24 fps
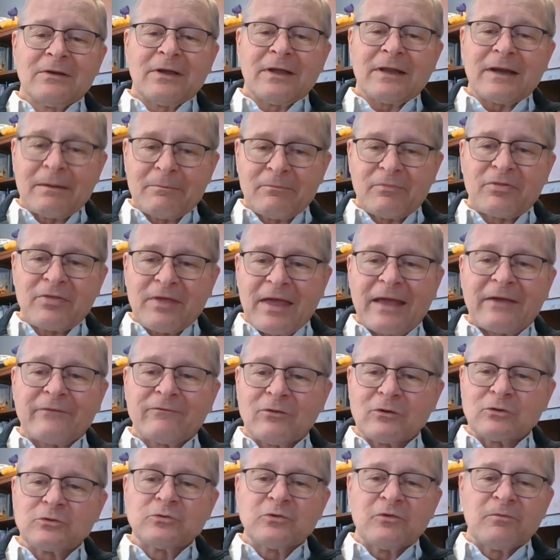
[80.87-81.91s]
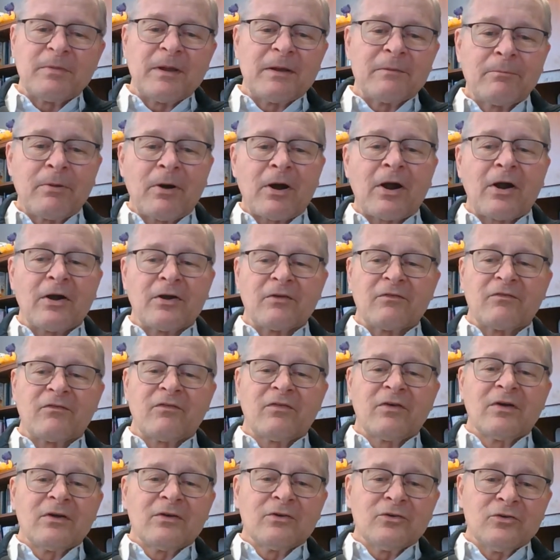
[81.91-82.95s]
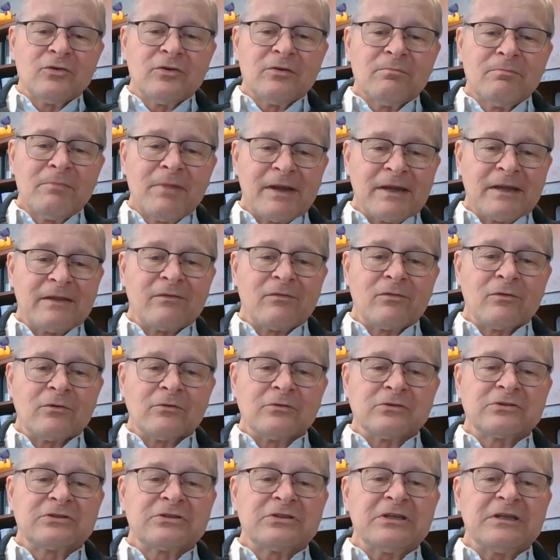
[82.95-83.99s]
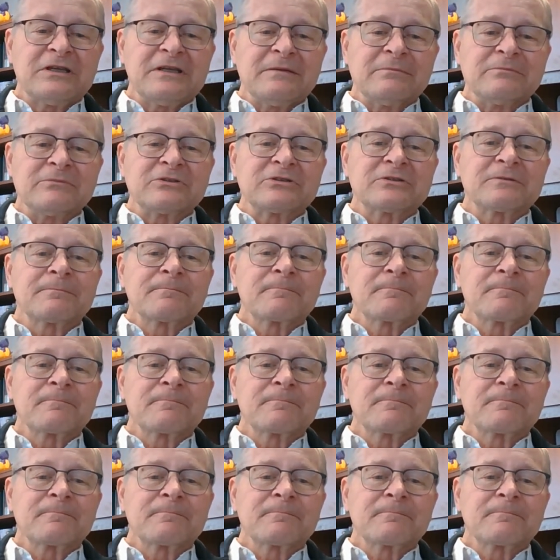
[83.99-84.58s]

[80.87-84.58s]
And I'm thankful to have been part of many of those teams.